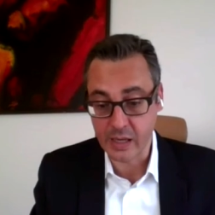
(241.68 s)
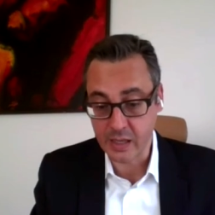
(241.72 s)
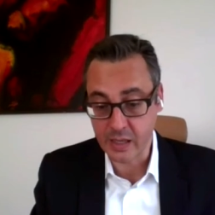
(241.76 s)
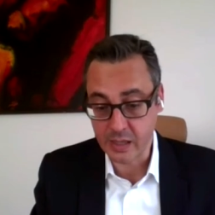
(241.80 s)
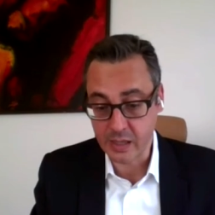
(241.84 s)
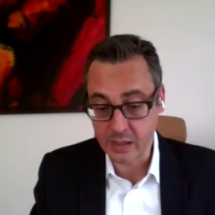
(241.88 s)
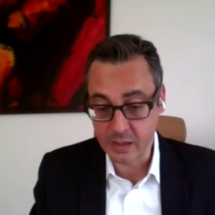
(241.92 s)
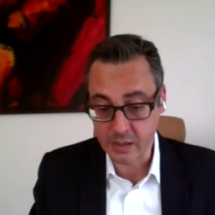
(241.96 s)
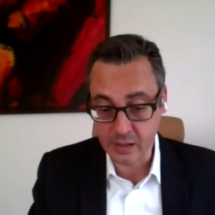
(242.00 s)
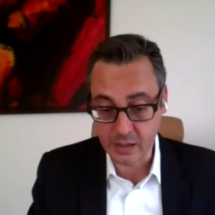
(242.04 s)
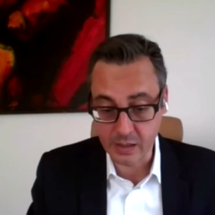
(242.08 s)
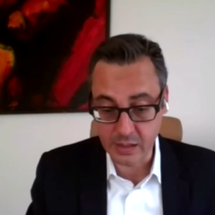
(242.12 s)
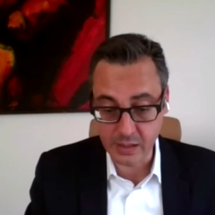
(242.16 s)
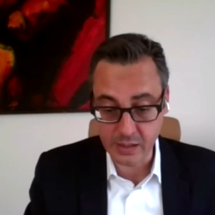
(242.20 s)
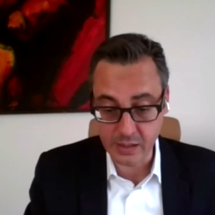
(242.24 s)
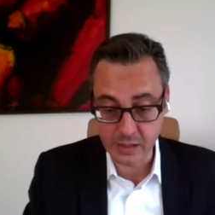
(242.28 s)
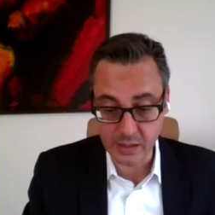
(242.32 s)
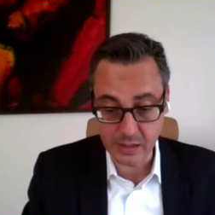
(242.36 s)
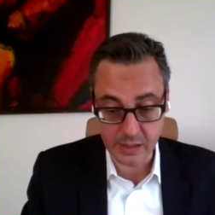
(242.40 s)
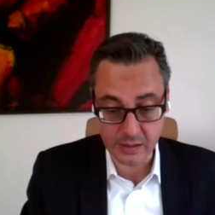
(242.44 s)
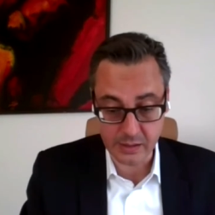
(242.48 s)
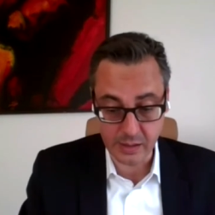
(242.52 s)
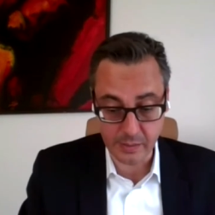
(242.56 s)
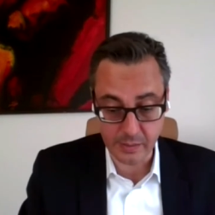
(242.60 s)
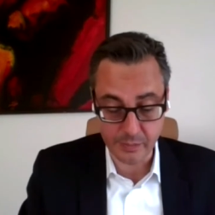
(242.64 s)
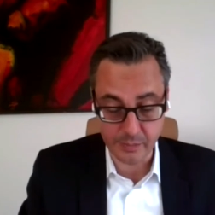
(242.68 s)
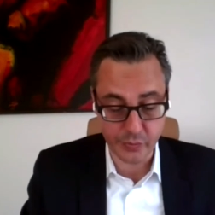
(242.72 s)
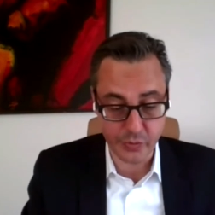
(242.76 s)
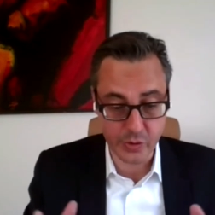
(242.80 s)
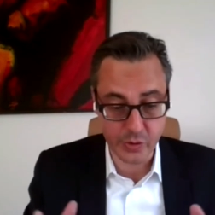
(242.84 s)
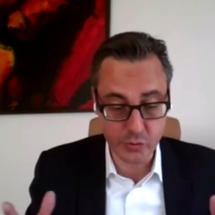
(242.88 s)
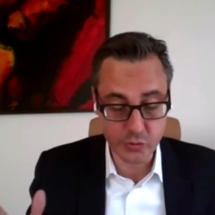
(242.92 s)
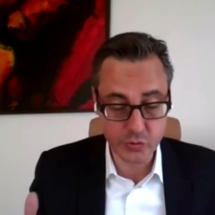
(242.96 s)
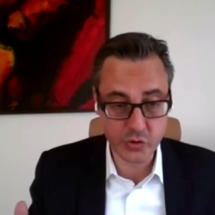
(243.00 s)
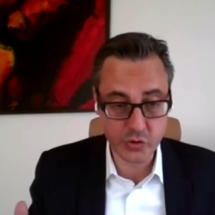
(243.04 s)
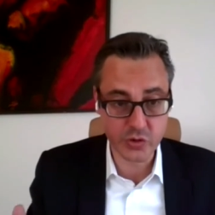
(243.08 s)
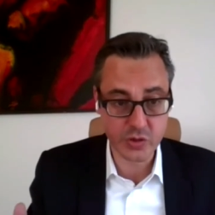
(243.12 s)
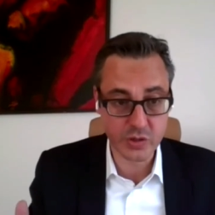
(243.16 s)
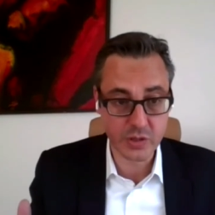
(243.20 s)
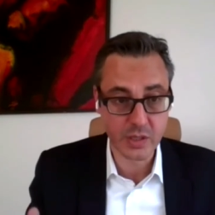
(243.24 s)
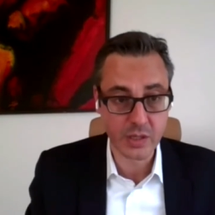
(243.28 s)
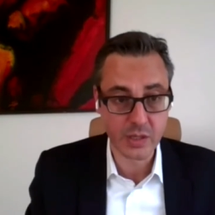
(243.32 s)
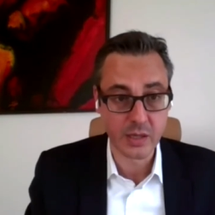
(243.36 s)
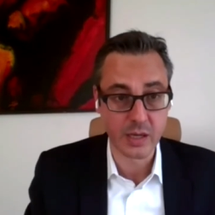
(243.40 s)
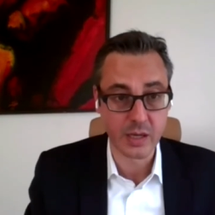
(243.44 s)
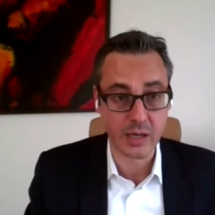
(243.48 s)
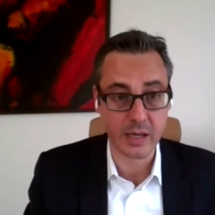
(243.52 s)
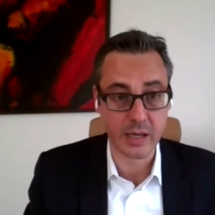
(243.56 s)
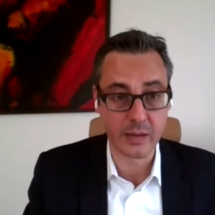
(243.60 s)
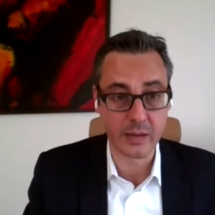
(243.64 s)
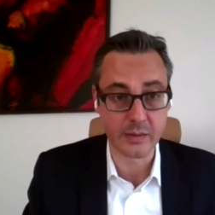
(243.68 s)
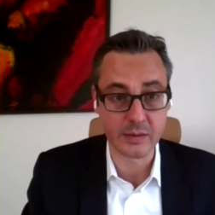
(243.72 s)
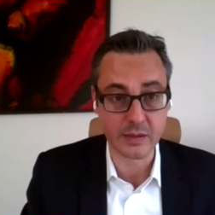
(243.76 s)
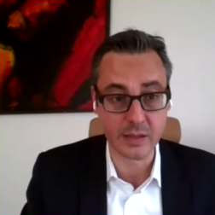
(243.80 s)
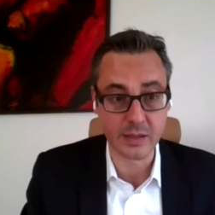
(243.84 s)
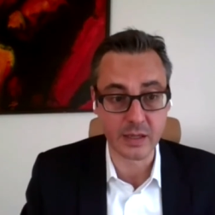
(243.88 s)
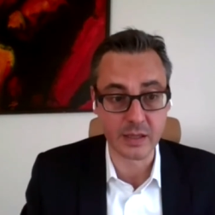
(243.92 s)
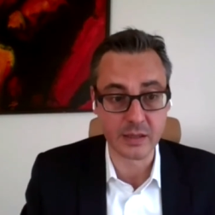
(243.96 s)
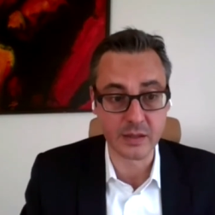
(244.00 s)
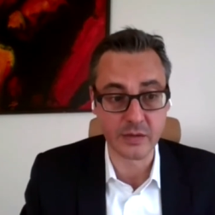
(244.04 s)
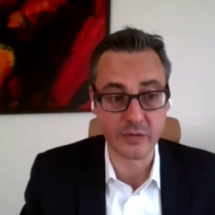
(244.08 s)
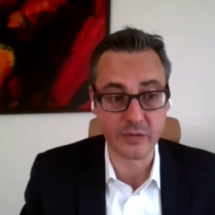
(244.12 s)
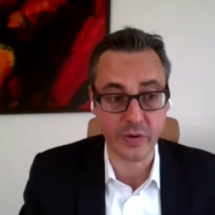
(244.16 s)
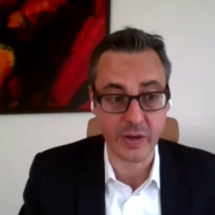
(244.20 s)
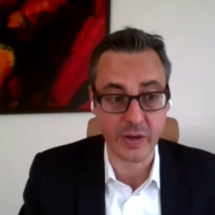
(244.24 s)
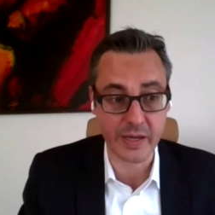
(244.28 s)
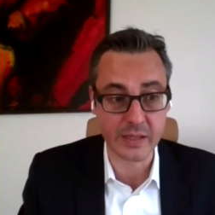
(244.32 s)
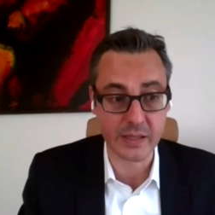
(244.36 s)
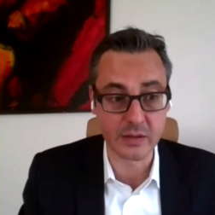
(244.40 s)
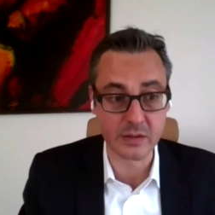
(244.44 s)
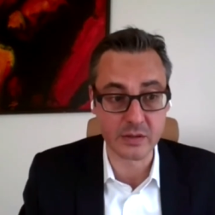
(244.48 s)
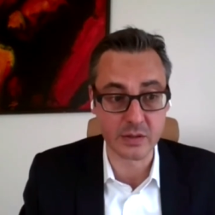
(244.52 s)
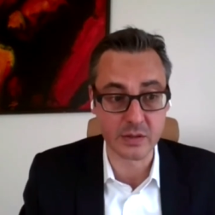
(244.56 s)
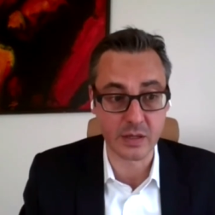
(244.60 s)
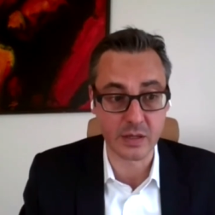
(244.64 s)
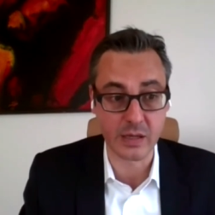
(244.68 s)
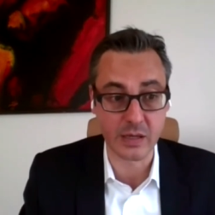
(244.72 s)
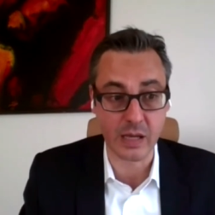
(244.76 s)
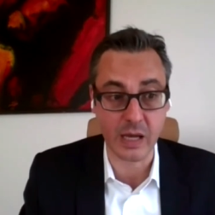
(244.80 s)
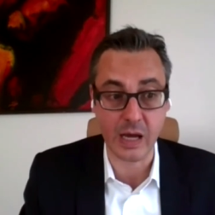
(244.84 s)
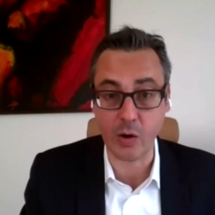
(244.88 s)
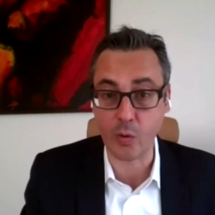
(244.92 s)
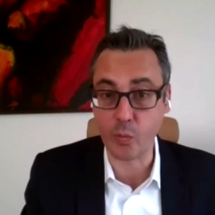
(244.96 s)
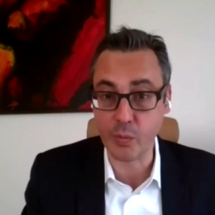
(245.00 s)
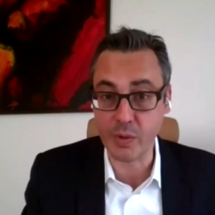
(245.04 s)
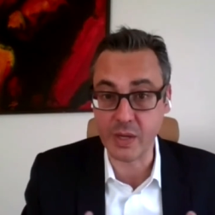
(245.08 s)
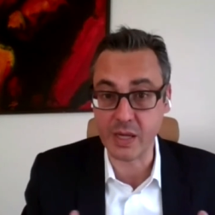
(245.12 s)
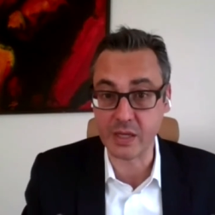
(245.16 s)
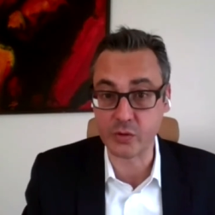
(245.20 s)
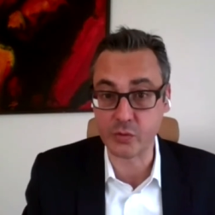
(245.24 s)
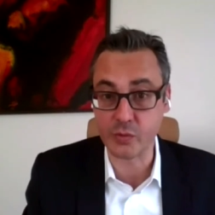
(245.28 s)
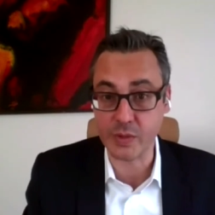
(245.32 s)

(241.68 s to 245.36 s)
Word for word: a, a, an approach defined on how we